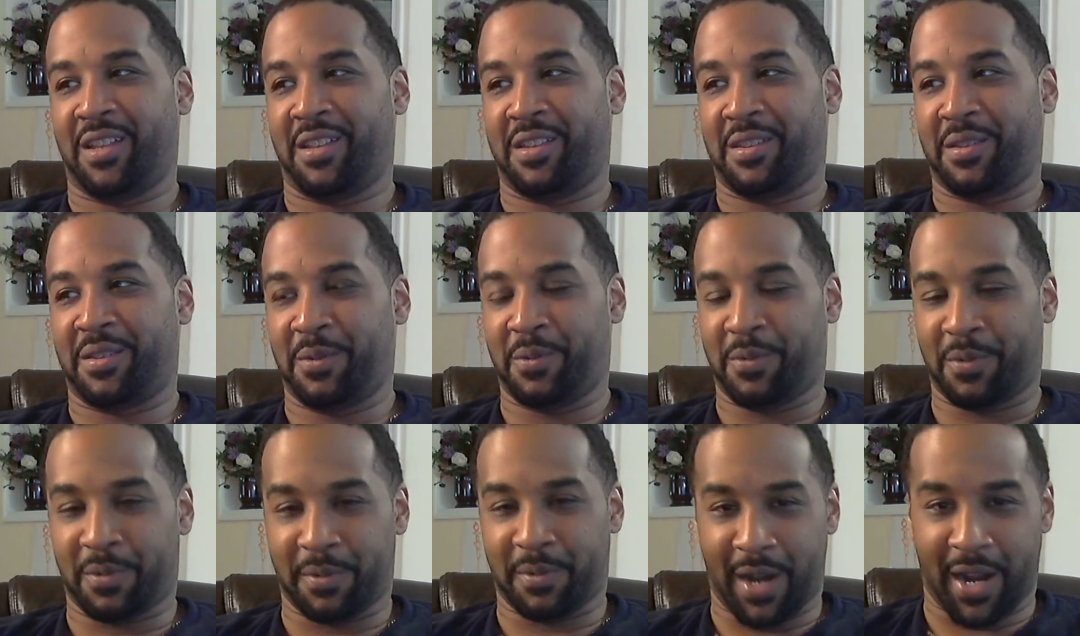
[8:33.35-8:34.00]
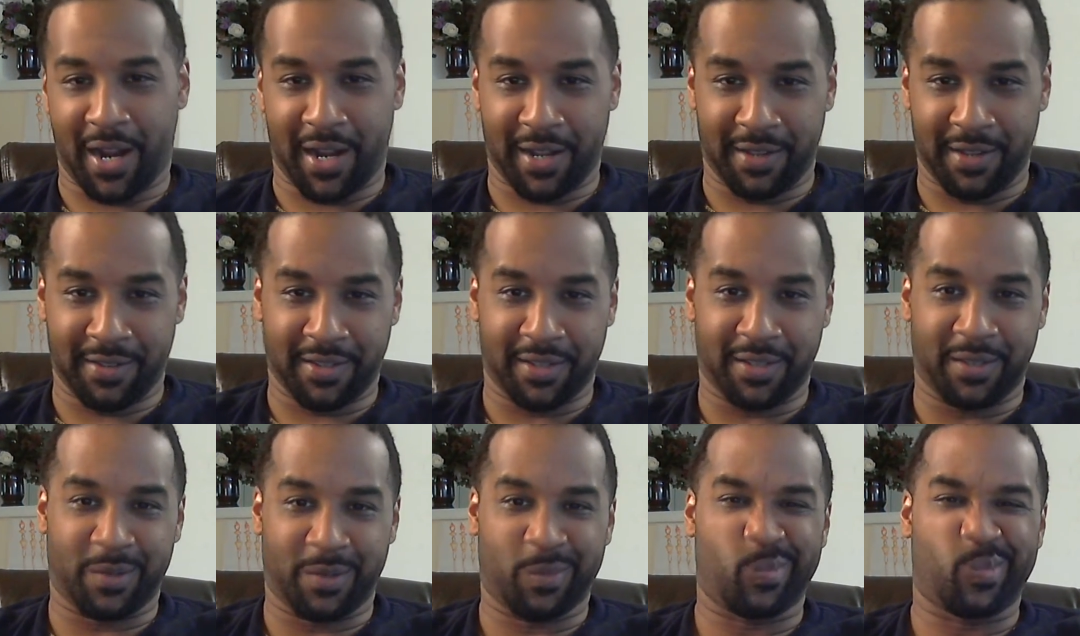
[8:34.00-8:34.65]
to
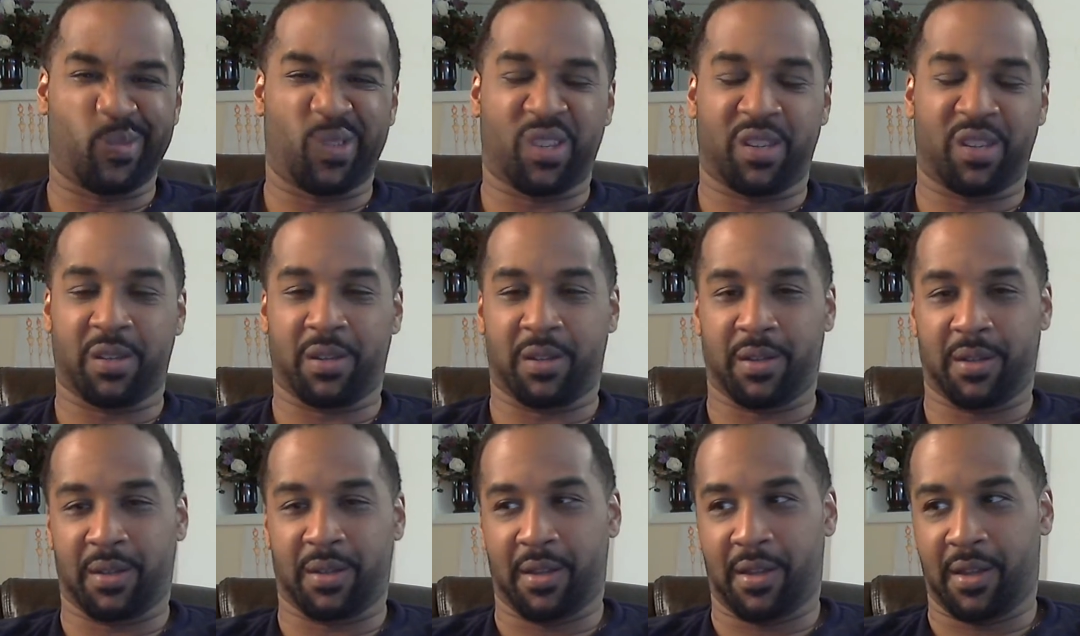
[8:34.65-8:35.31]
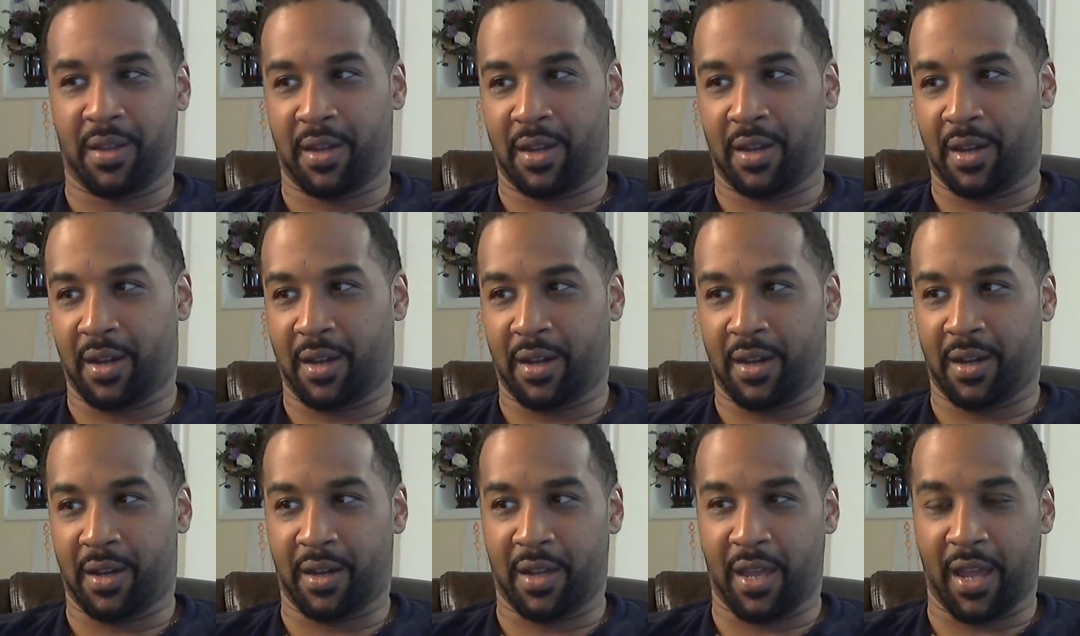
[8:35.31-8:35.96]
Verizon, to
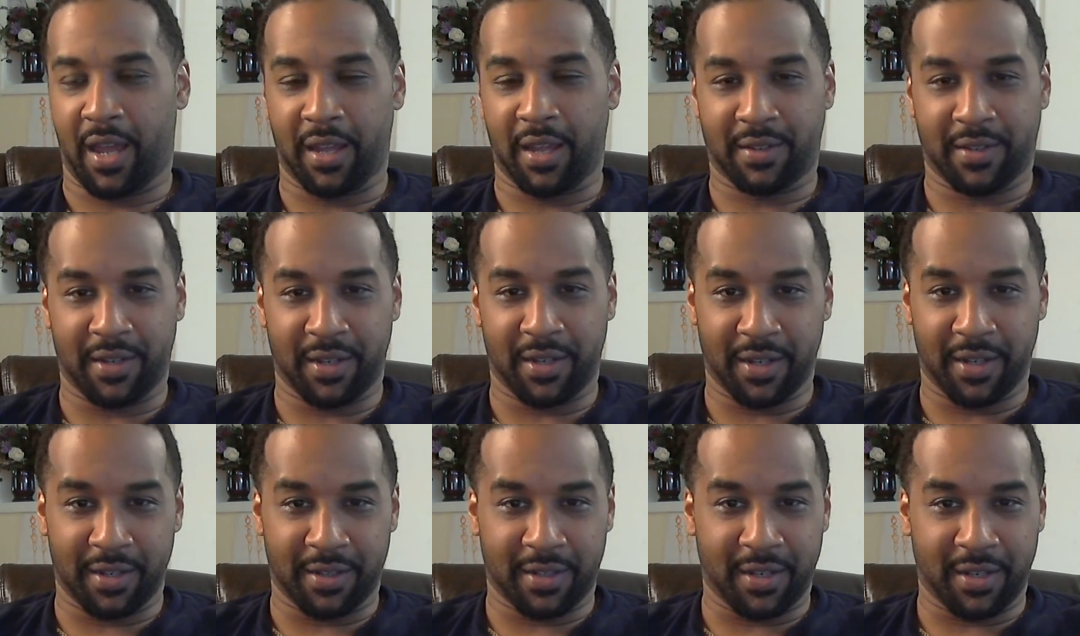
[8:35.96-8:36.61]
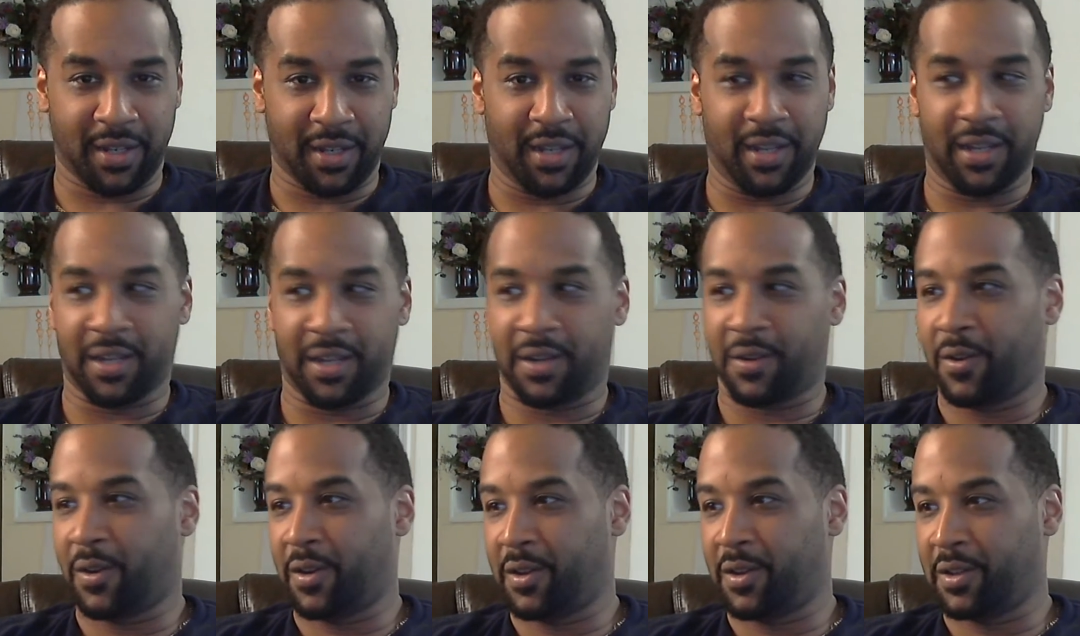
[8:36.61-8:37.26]
AT&T,
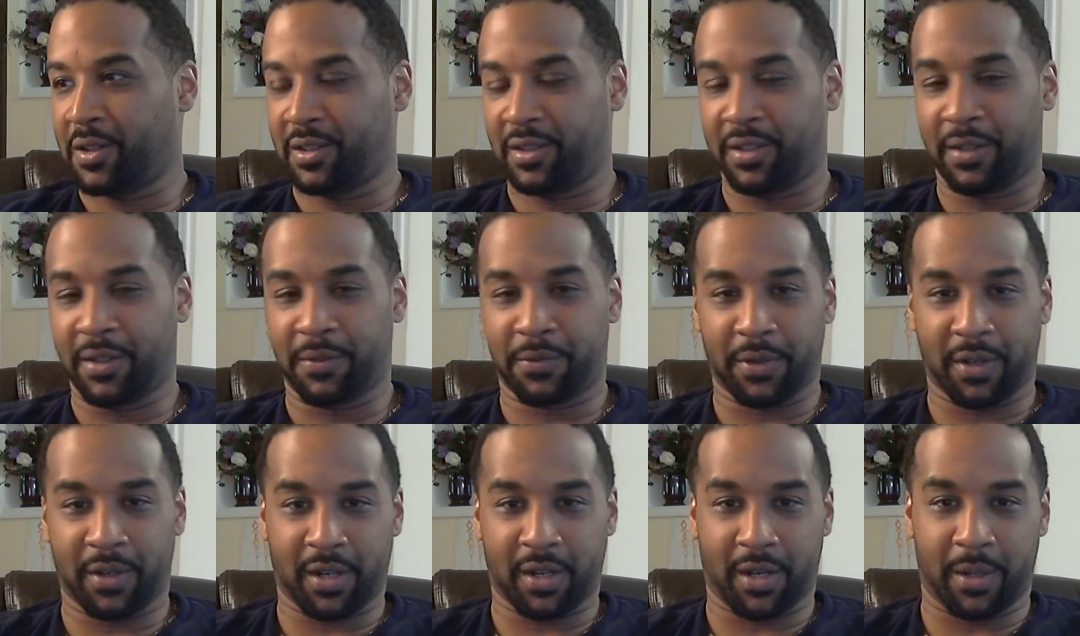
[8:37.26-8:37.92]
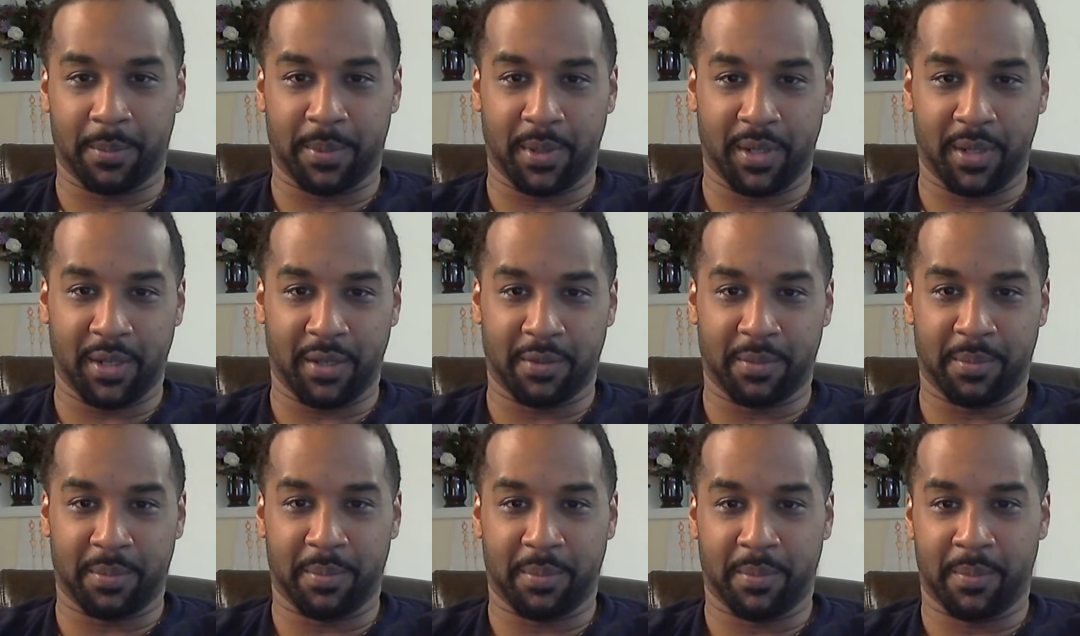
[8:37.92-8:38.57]
and all these different companies,
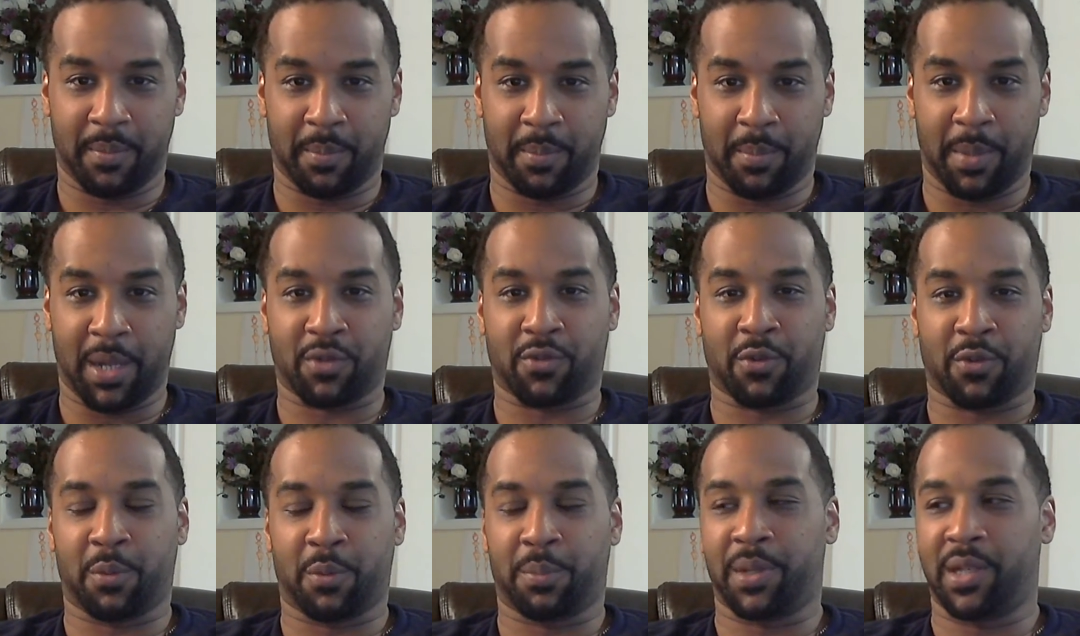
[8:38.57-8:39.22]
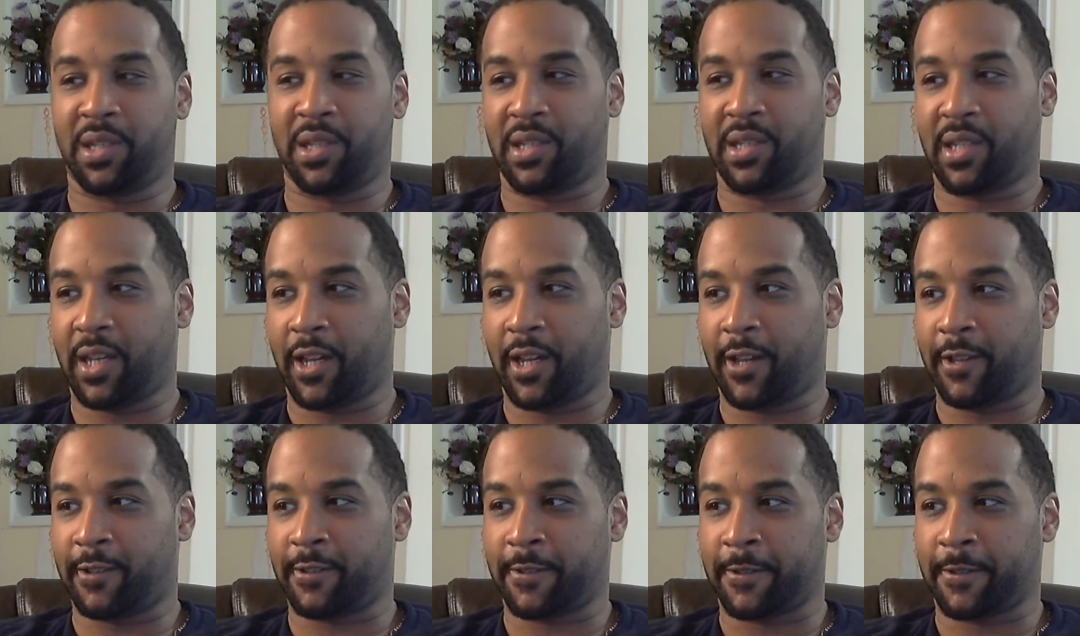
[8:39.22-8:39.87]
Metro,
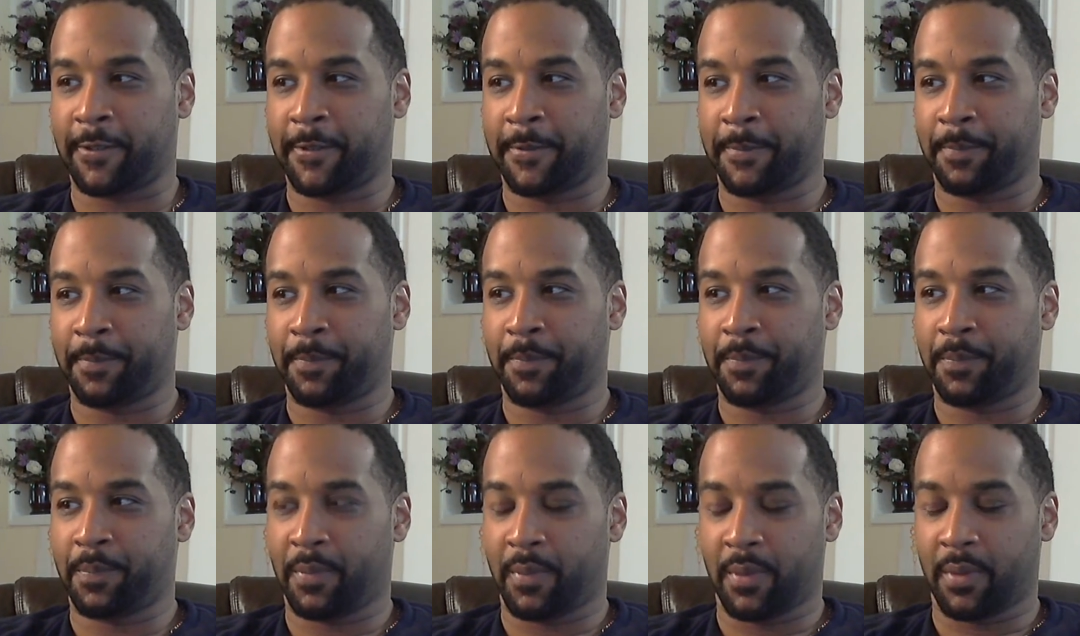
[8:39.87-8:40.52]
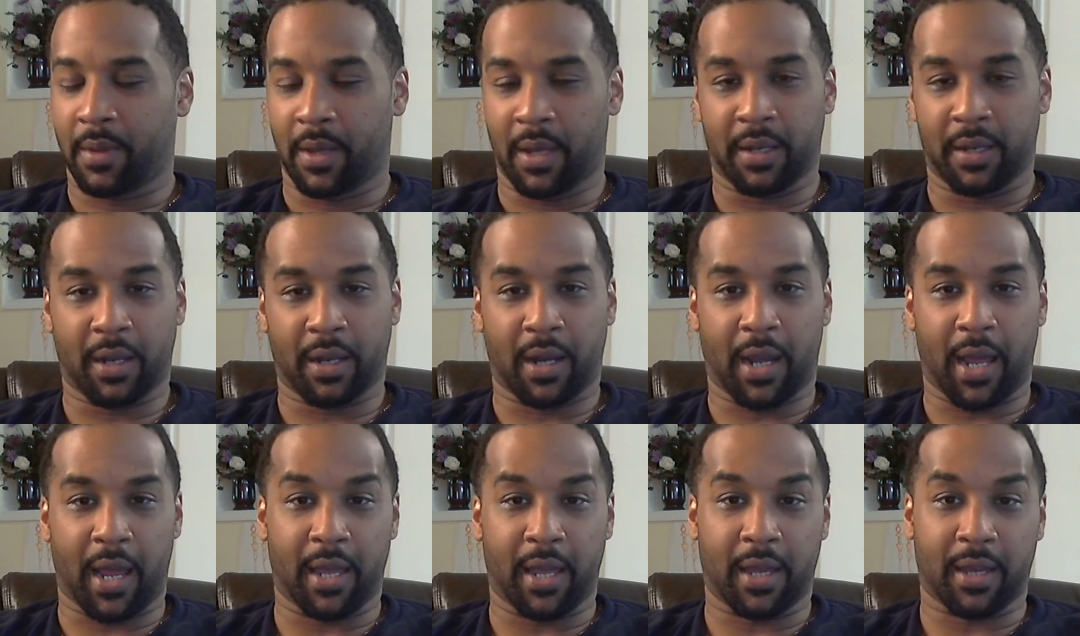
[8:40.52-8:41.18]
PCS, and the
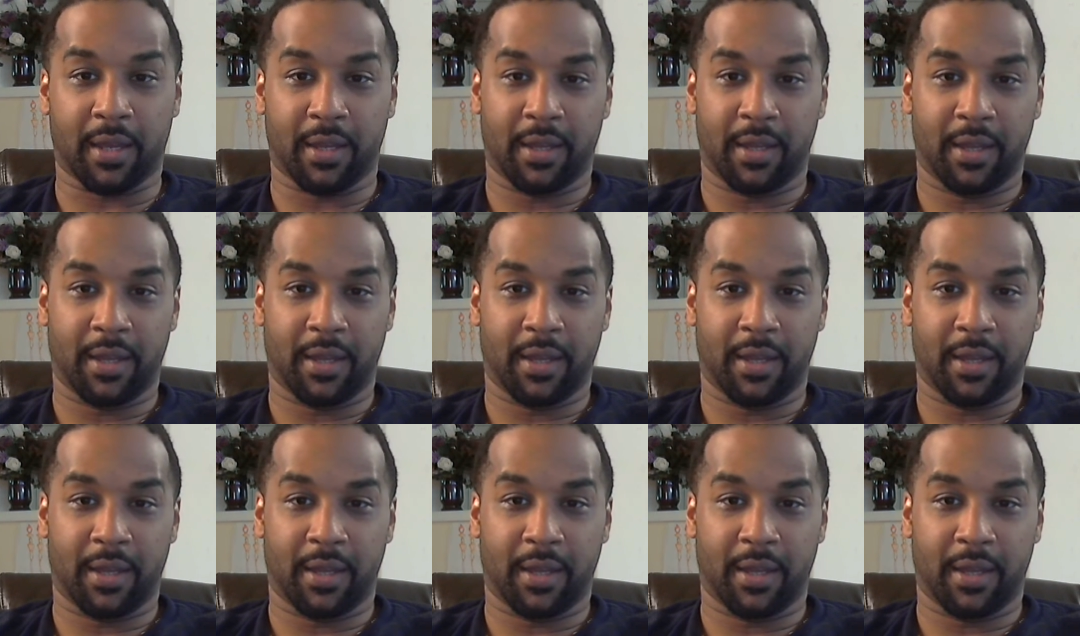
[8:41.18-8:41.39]
like.